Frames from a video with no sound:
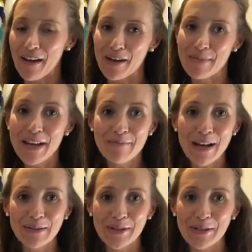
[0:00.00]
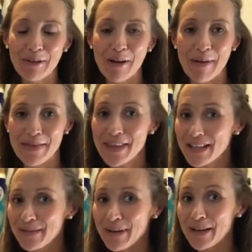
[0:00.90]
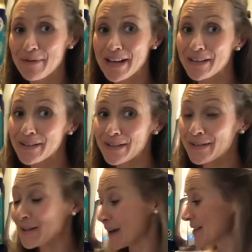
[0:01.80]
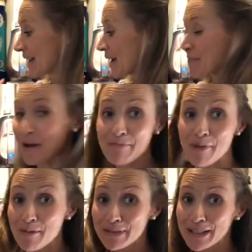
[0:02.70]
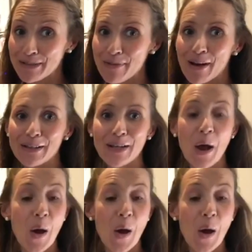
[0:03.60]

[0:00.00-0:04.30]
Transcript: I am in my laundry room and this week we are discussing, by popular demand,